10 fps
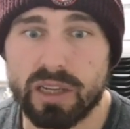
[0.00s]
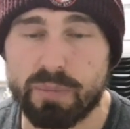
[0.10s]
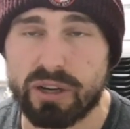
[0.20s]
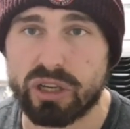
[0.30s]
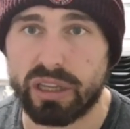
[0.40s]

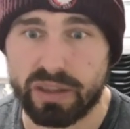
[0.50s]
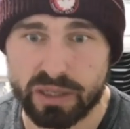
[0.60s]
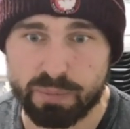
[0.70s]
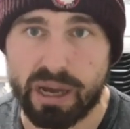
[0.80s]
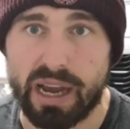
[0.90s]
especially the
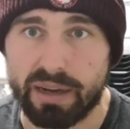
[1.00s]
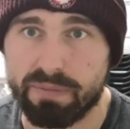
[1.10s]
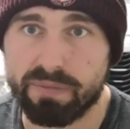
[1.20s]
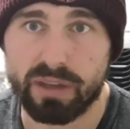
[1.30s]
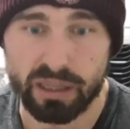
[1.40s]
spine.
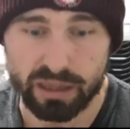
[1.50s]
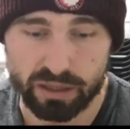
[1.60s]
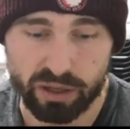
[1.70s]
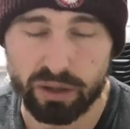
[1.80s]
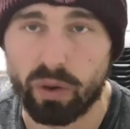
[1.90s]
You're
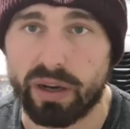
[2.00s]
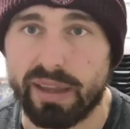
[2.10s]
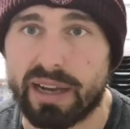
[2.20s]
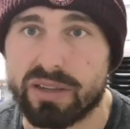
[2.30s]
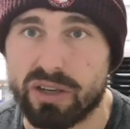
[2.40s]
looking at the
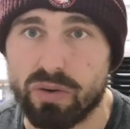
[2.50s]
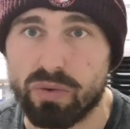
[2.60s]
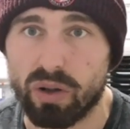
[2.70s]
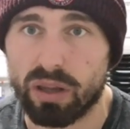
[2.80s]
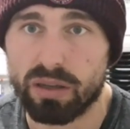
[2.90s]
likes of
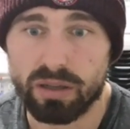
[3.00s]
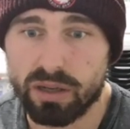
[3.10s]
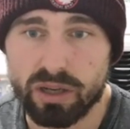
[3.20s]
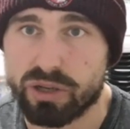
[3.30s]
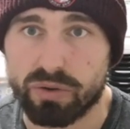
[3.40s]
Dougal,
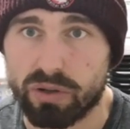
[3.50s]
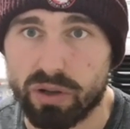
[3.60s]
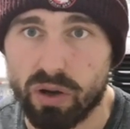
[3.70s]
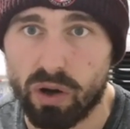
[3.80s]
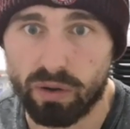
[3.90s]
shouldn't
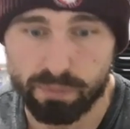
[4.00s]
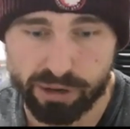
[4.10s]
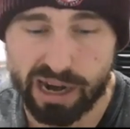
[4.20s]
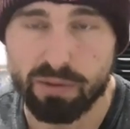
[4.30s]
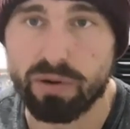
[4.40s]
go.
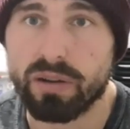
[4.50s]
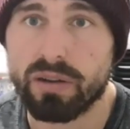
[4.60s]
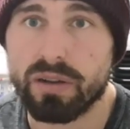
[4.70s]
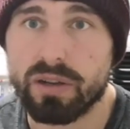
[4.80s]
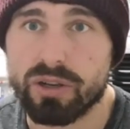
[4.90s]
Brown,
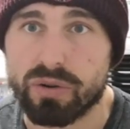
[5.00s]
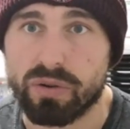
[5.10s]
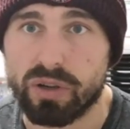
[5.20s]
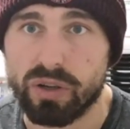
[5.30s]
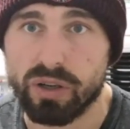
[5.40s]

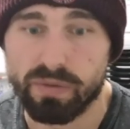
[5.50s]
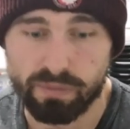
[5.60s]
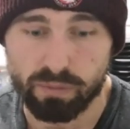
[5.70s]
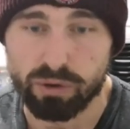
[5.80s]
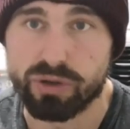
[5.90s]
shouldn't go.
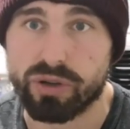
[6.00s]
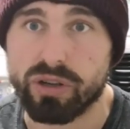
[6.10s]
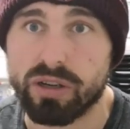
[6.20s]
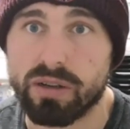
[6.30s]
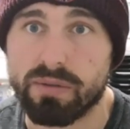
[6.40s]

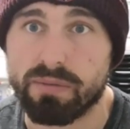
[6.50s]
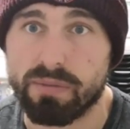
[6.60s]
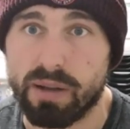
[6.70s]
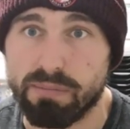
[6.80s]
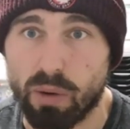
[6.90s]
Woodrow
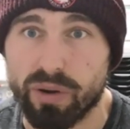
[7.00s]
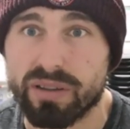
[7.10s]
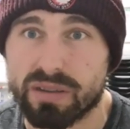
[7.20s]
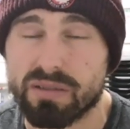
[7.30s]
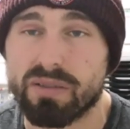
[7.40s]
and Mowat,